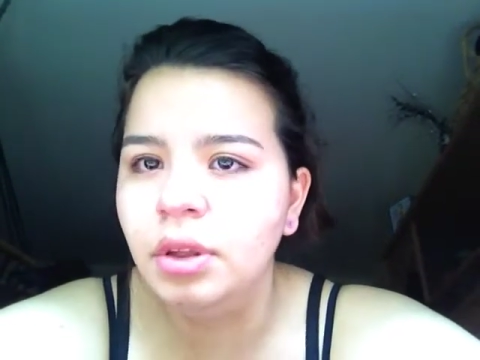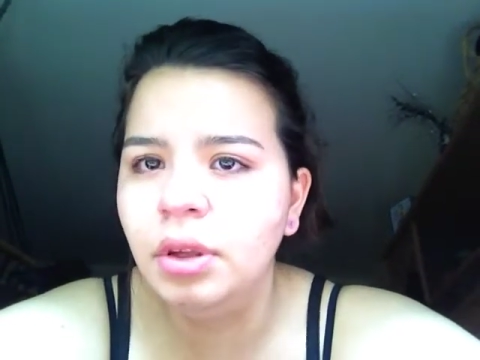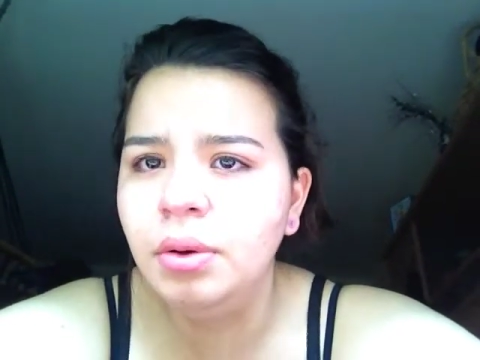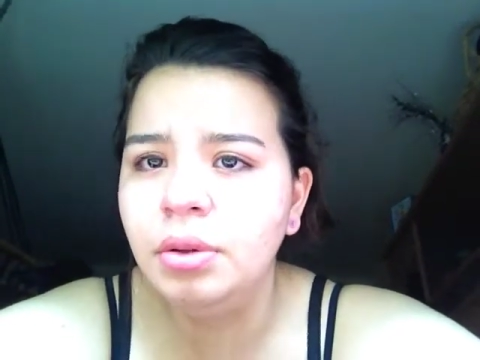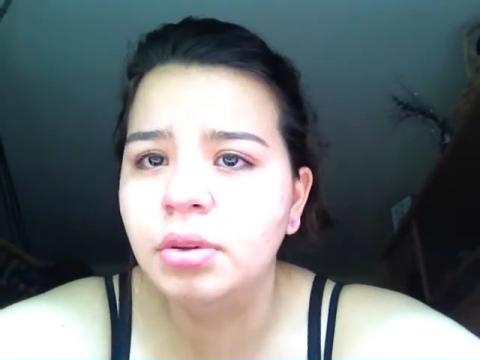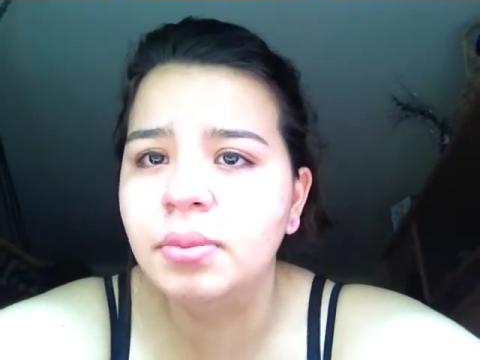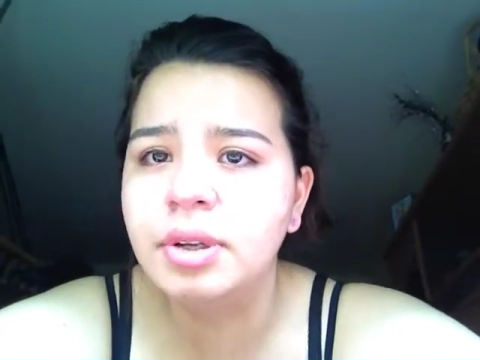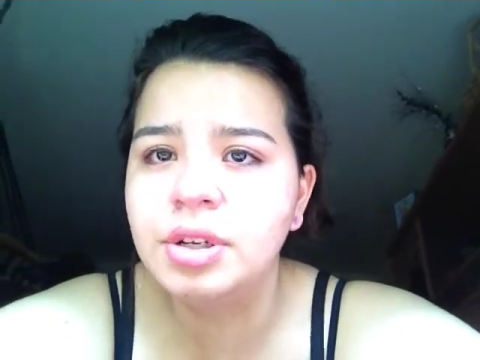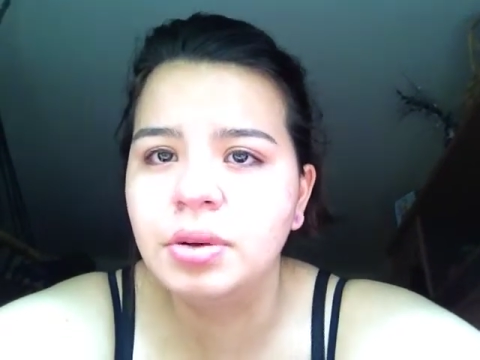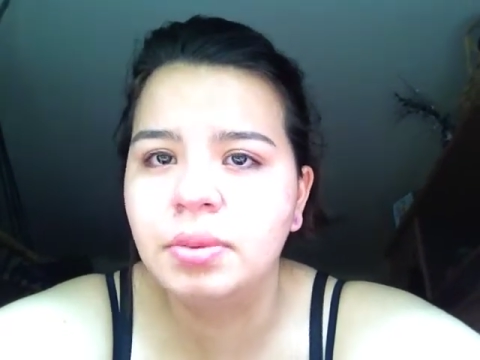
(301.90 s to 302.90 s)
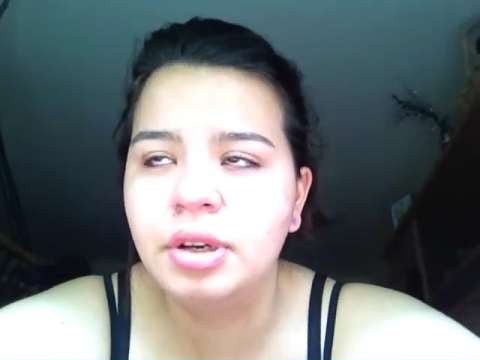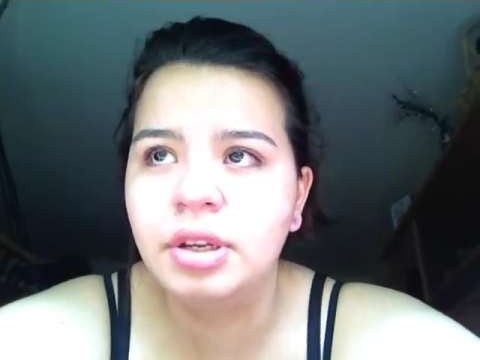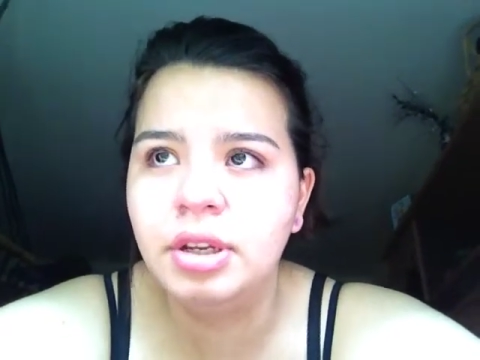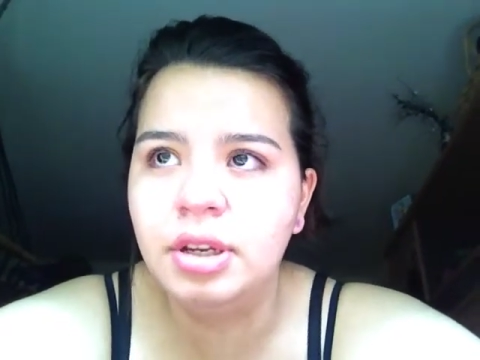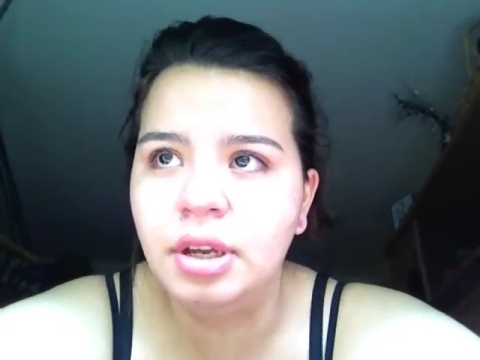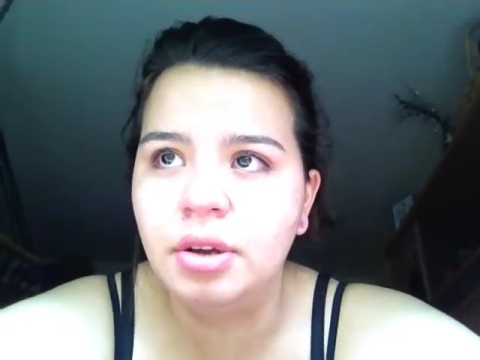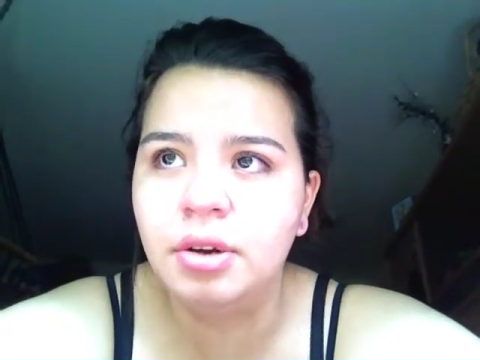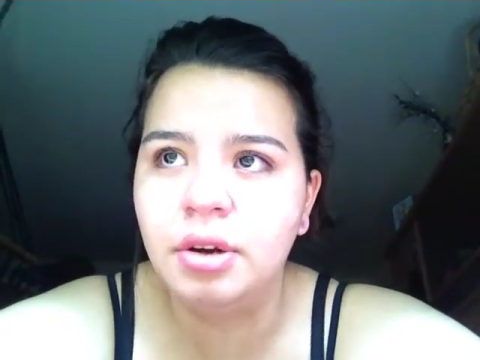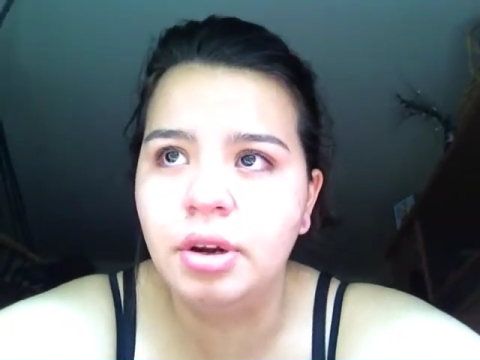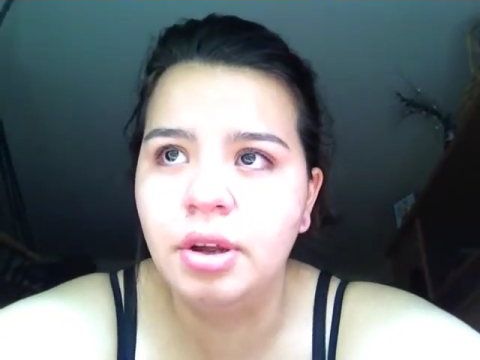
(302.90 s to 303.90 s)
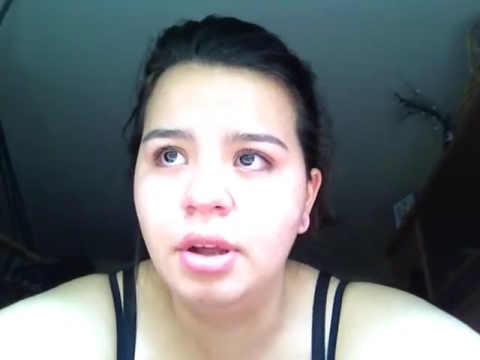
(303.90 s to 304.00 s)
There was so much I wanted to tell her.